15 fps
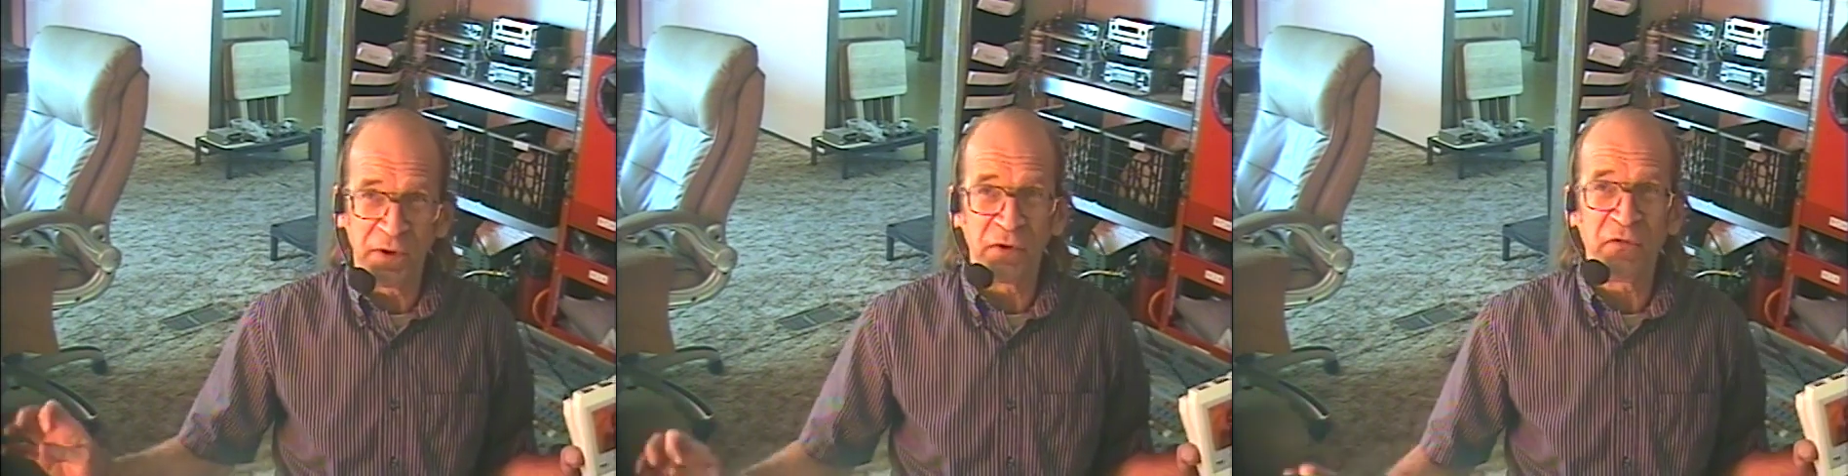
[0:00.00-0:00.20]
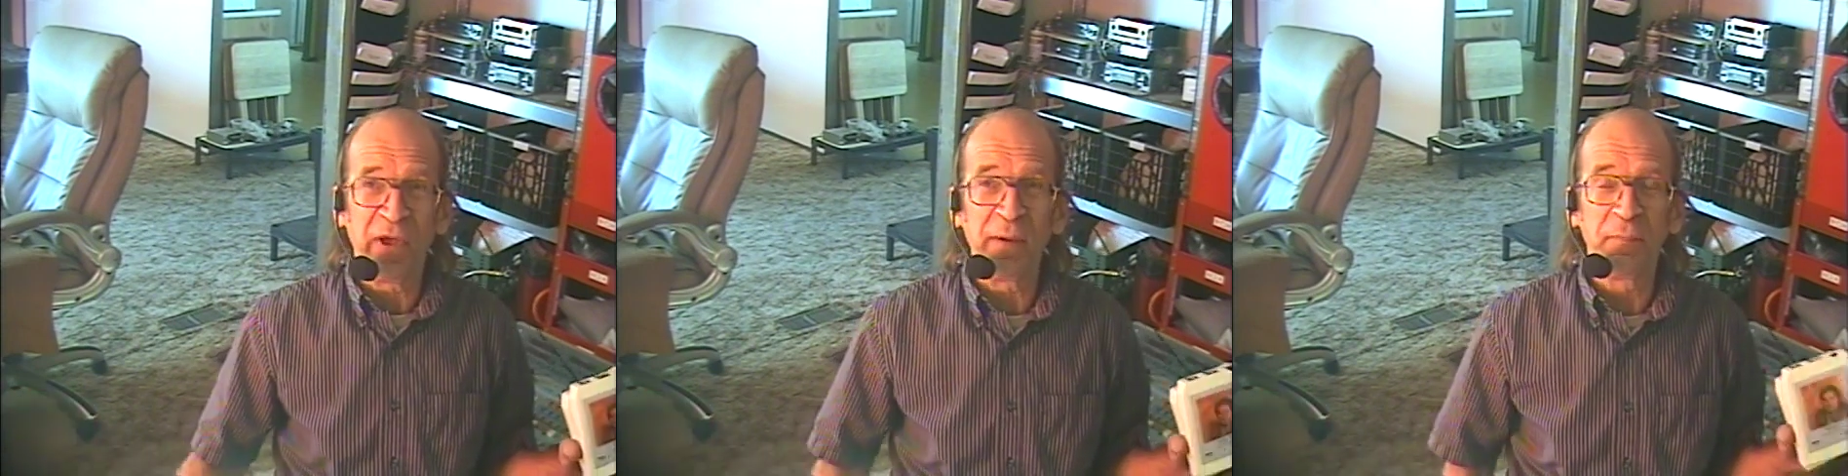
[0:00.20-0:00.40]

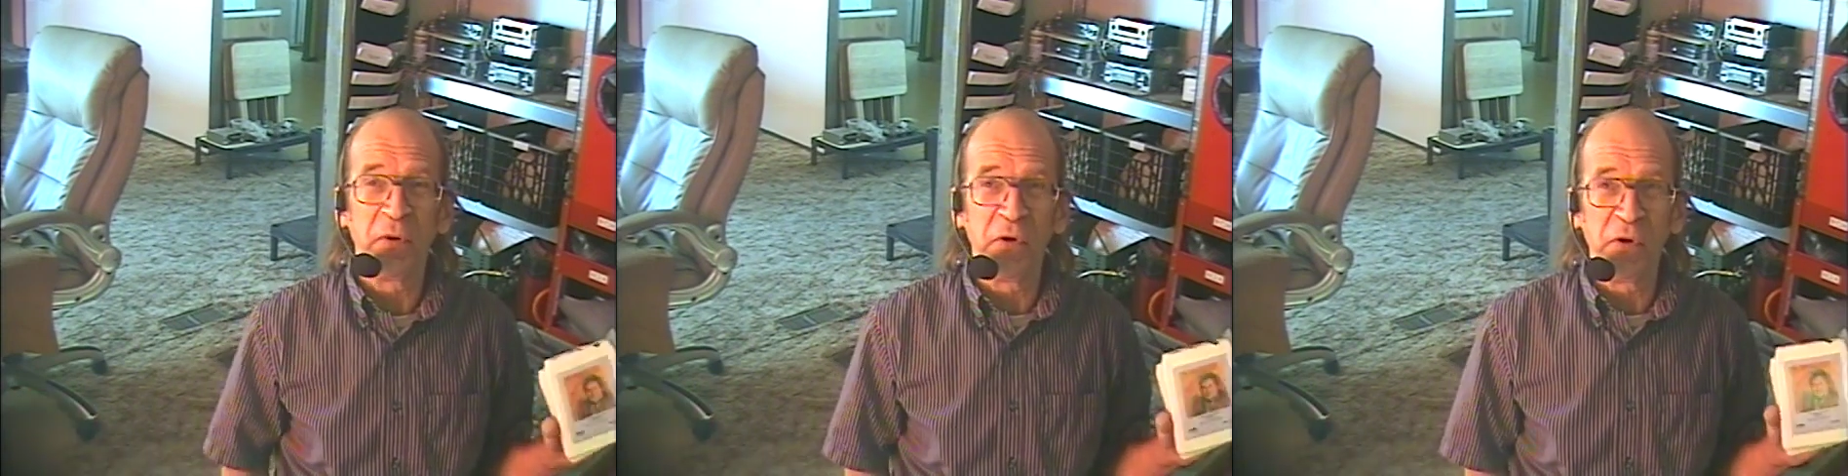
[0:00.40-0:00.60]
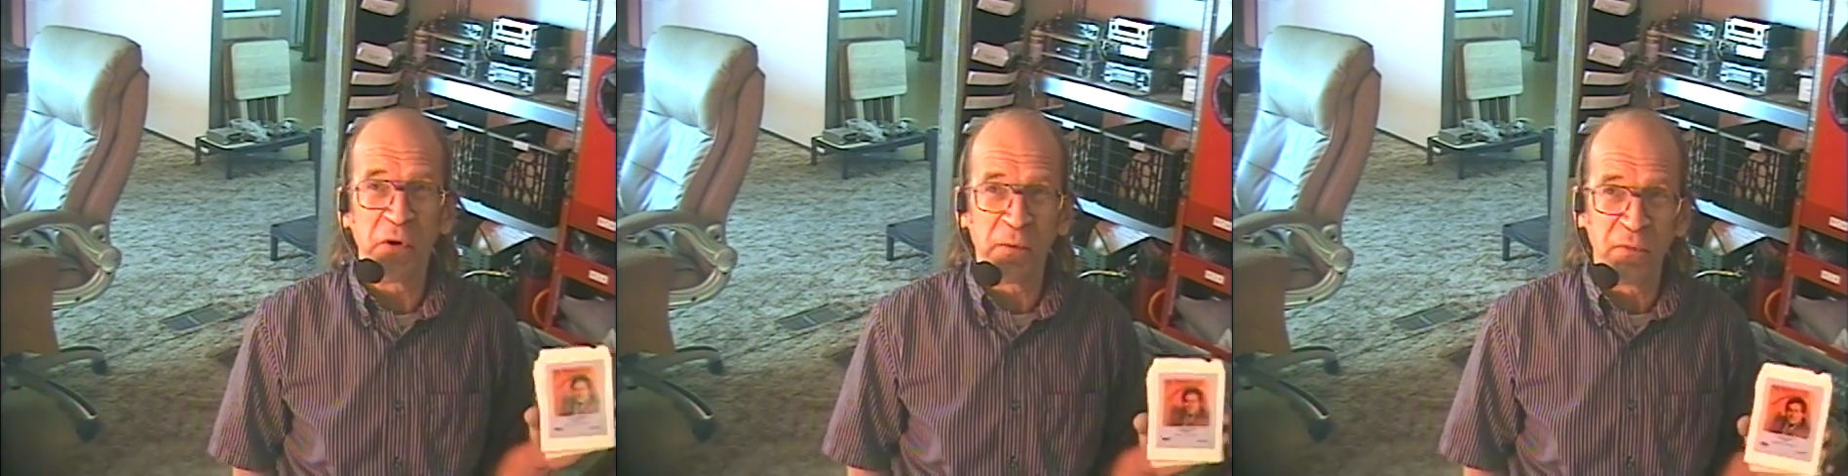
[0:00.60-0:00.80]
tape into
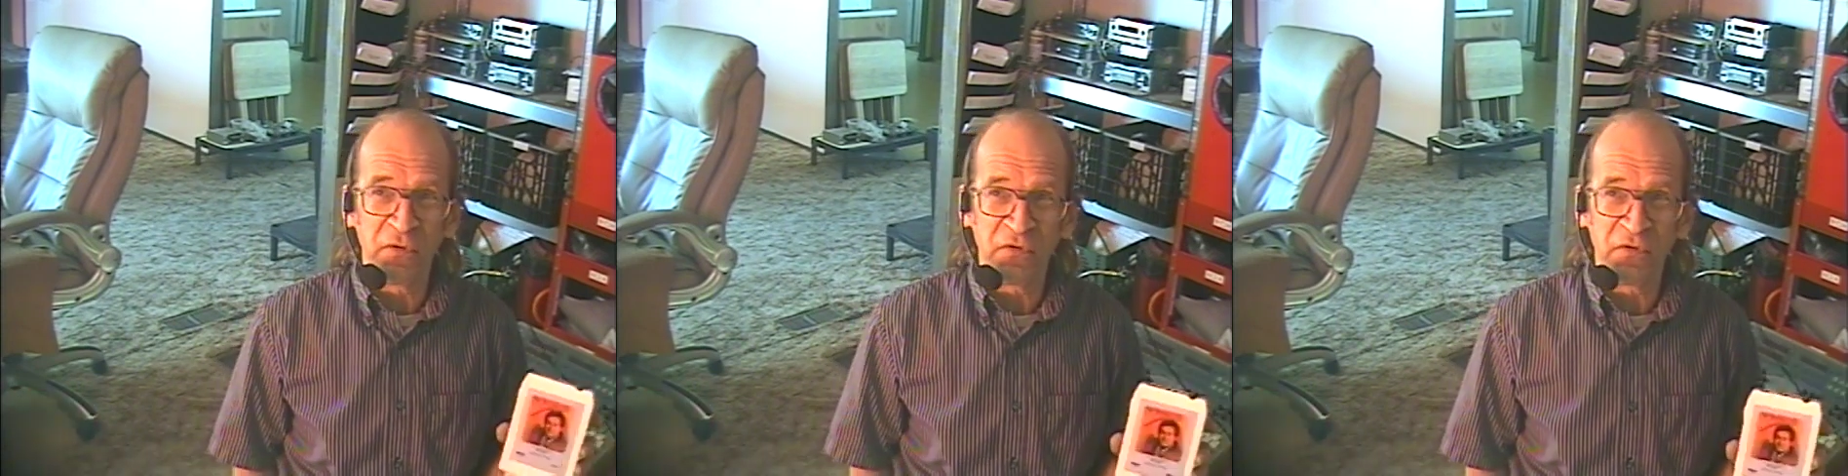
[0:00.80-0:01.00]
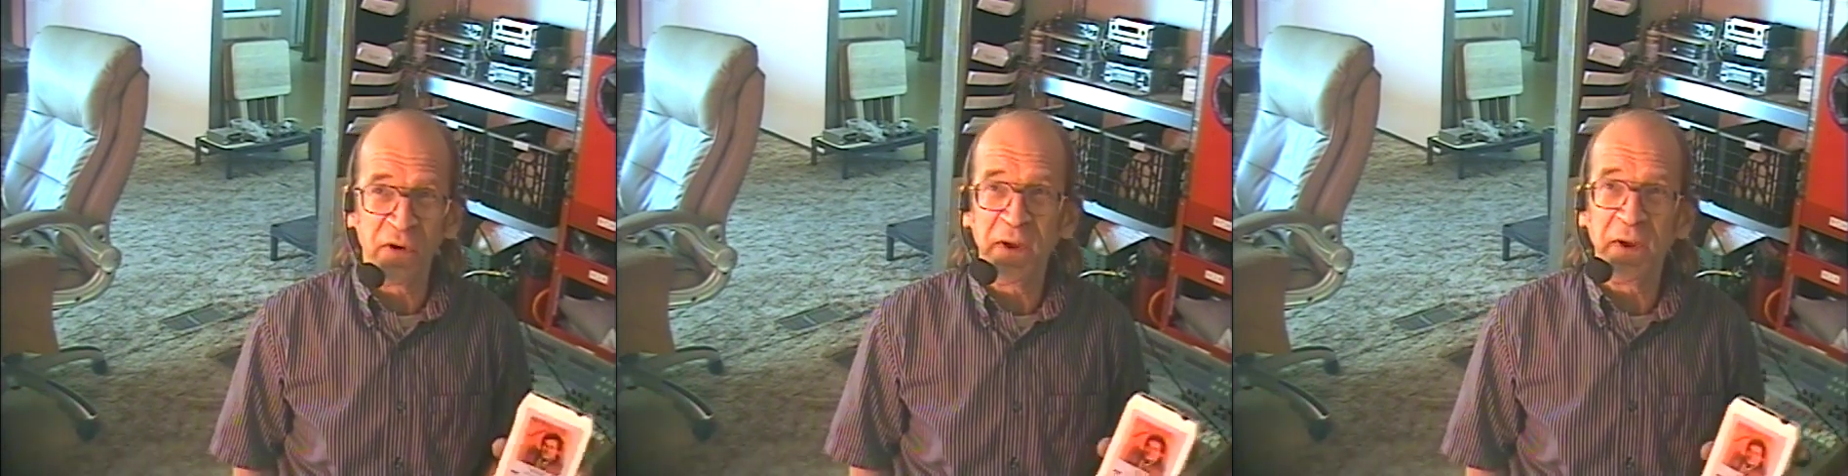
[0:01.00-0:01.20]
your
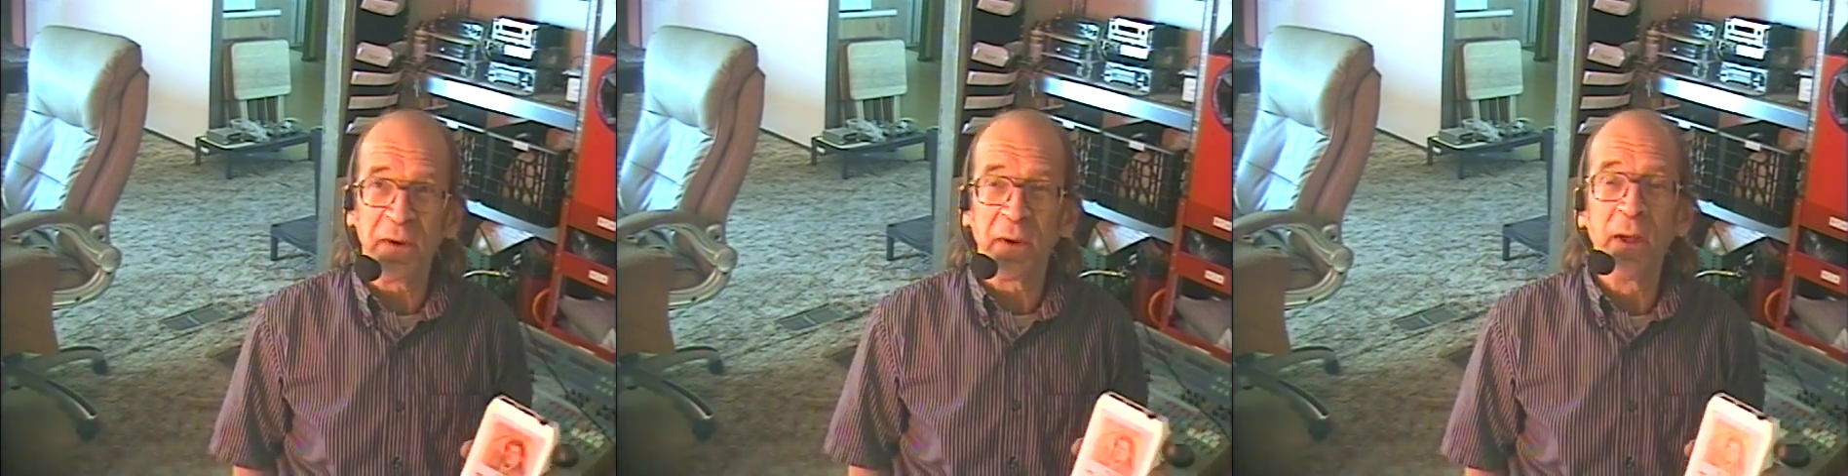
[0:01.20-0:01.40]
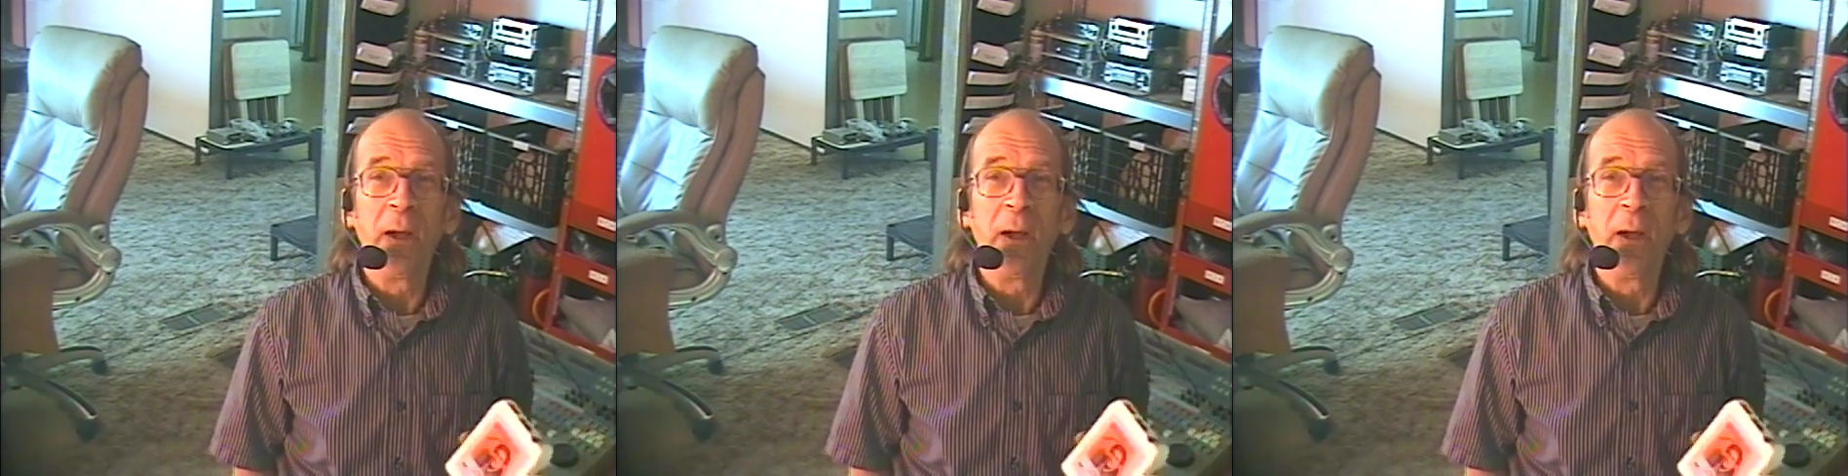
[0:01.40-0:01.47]
machine